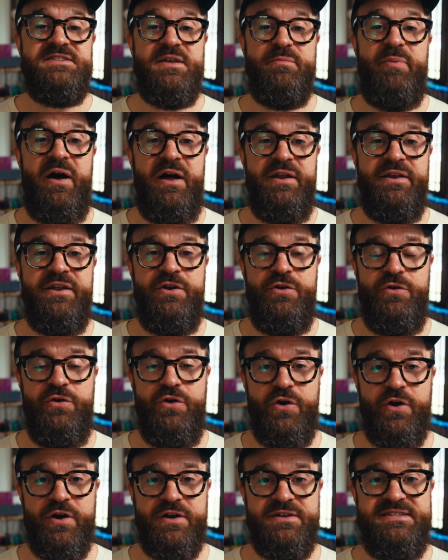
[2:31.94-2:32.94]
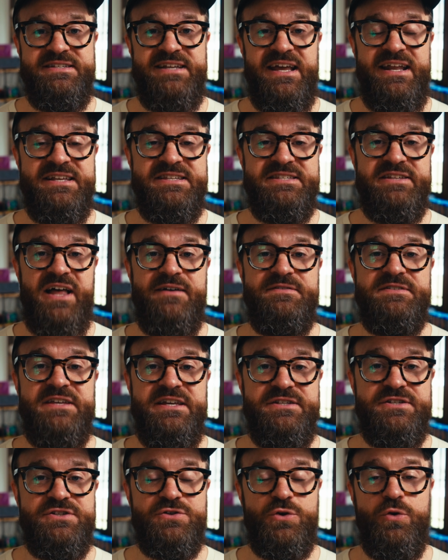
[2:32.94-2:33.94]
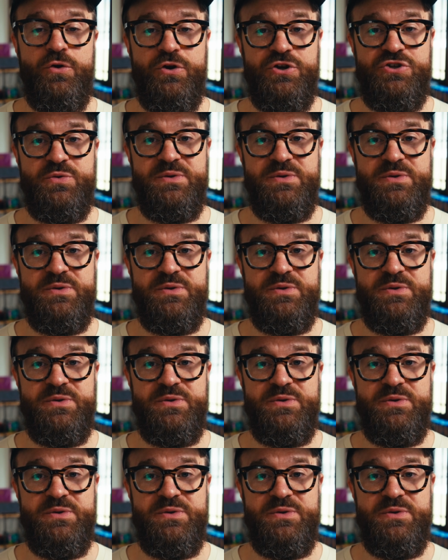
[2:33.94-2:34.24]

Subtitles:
the pond in New York, Stanislavski's torch